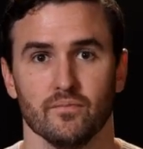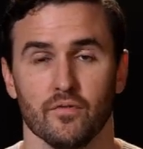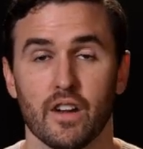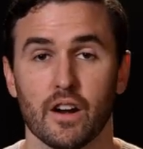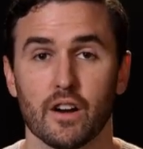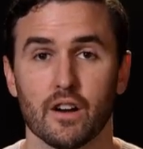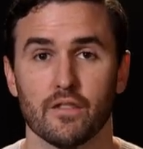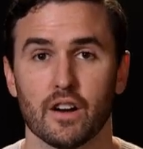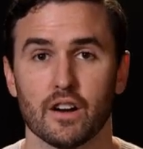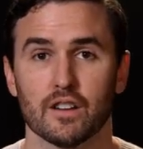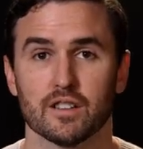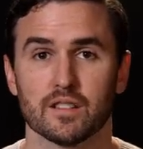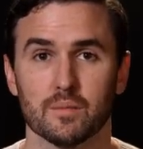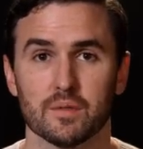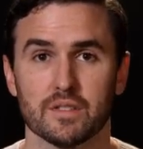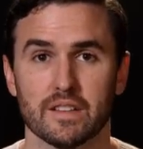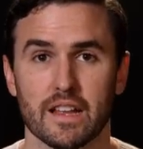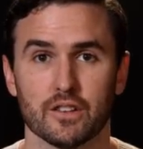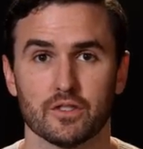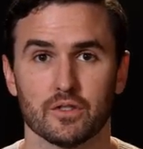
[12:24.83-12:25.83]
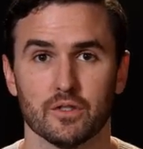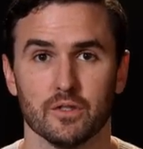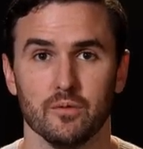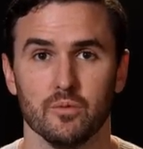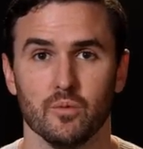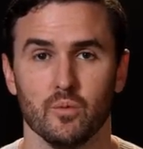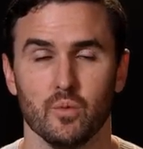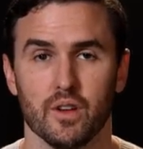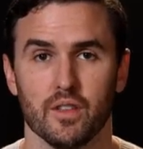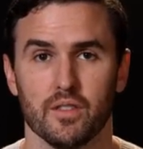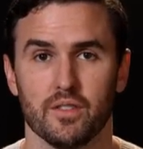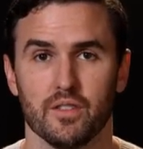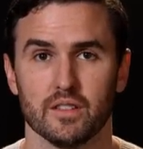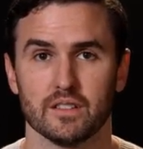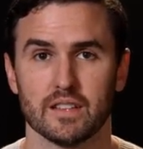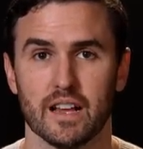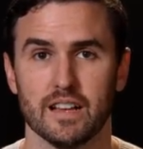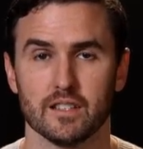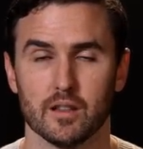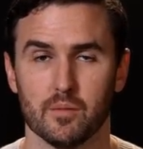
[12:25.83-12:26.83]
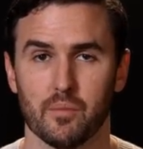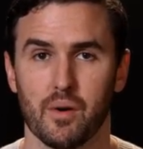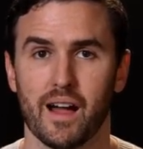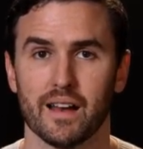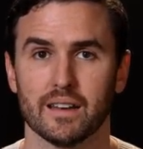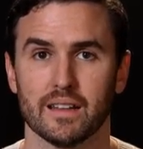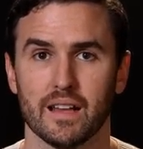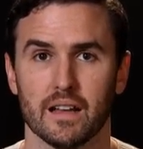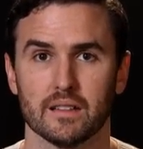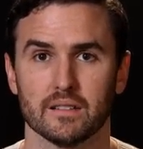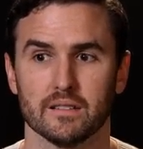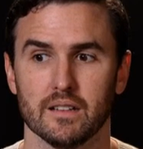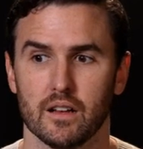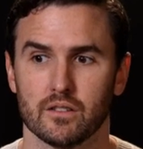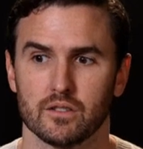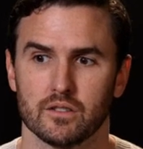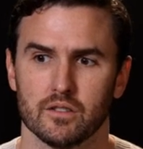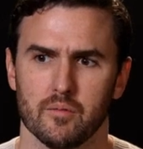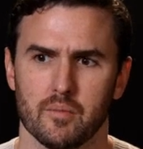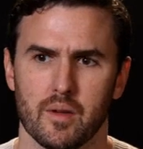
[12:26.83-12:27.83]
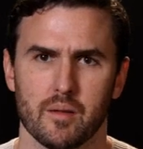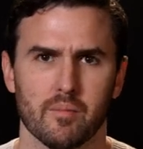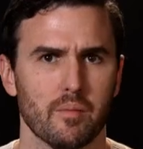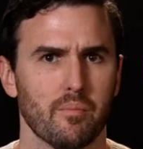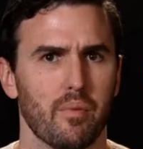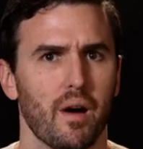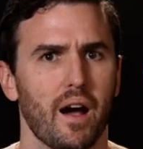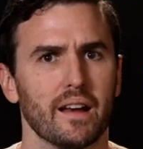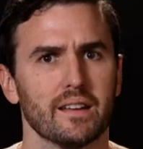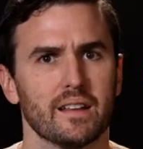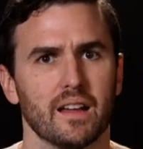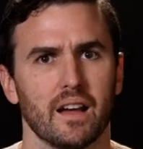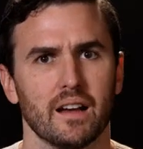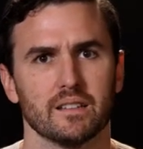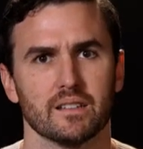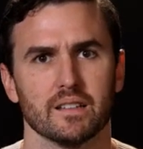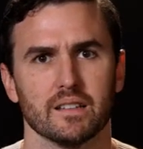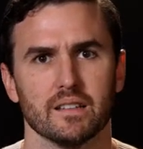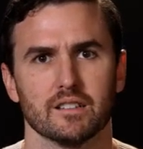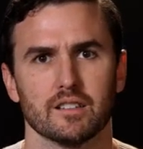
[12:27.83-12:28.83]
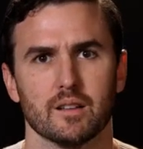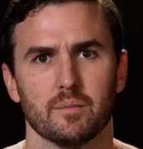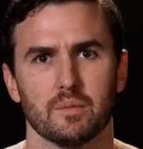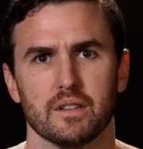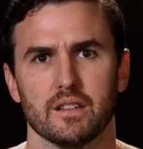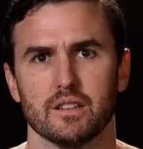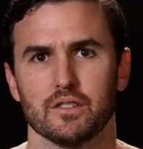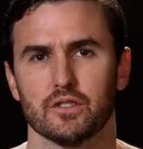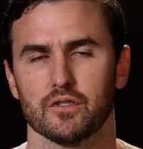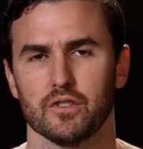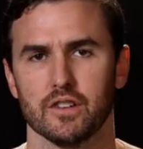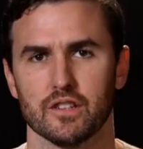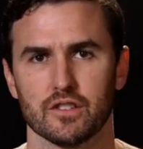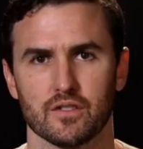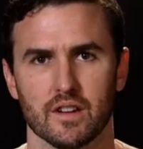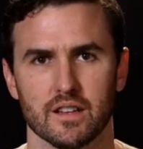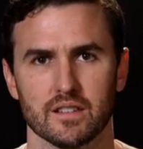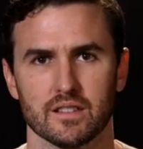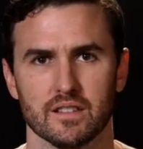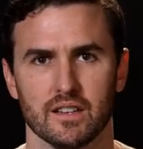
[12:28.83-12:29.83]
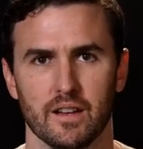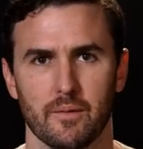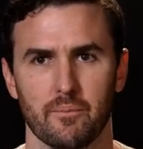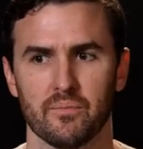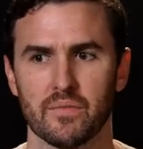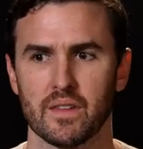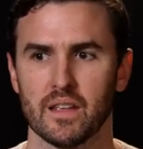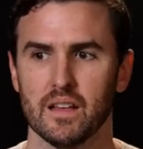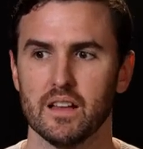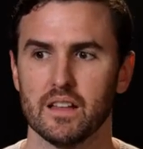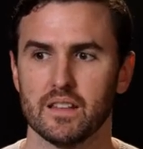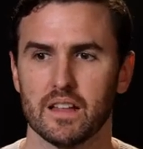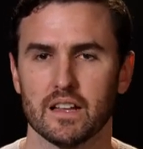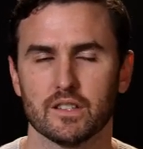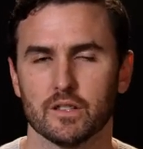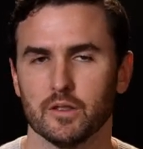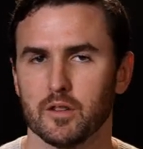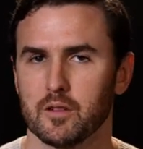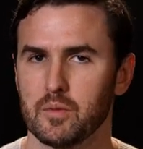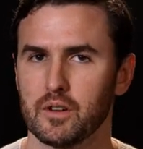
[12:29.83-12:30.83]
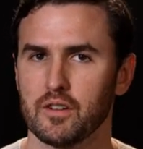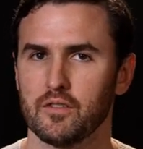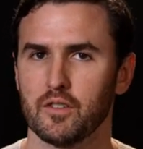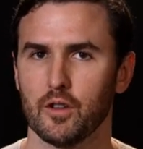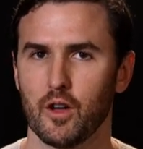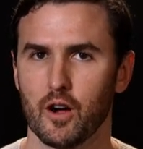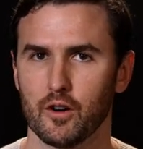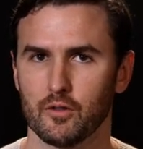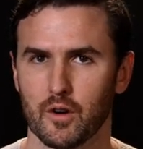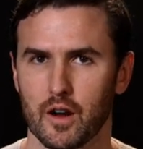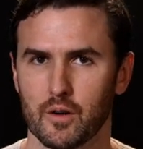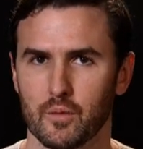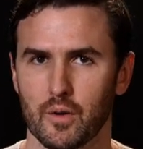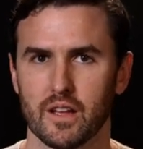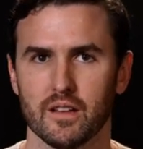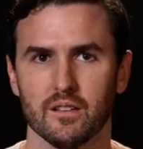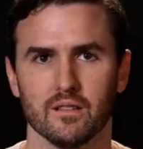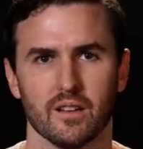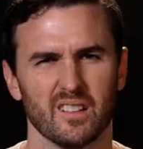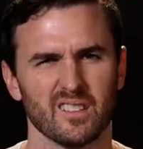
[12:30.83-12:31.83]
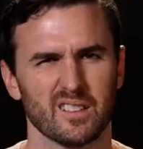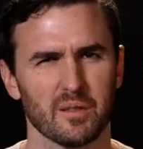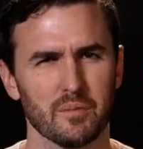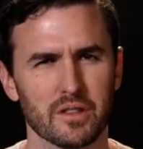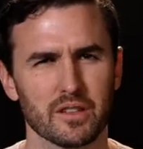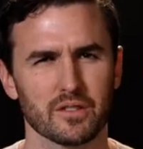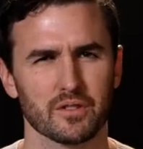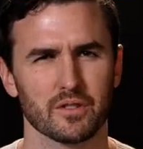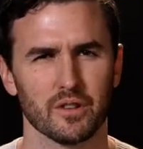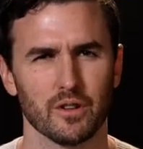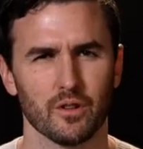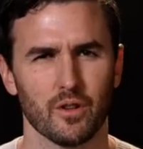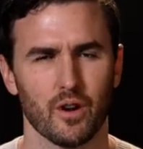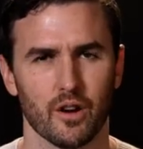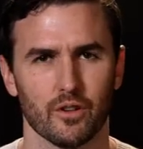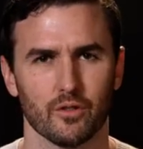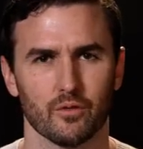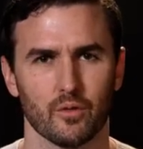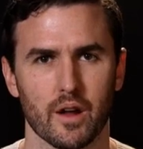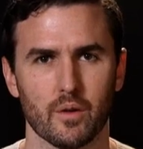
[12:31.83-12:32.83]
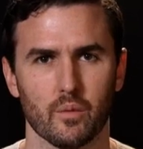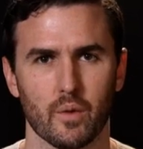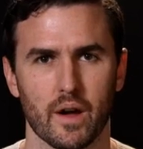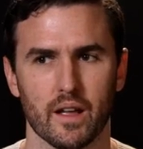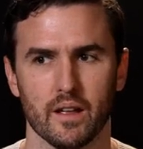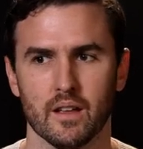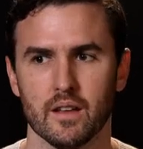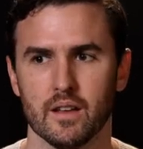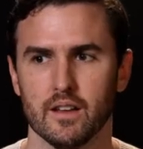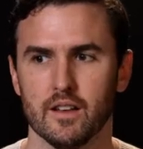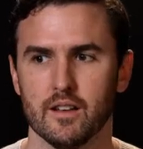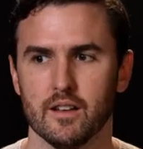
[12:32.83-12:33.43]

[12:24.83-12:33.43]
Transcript: very, very substantial with the size of the podcast now. So maybe podcasting is something that you're interested in. That's a little bit of a long runway. Uh, some of these are a long runway.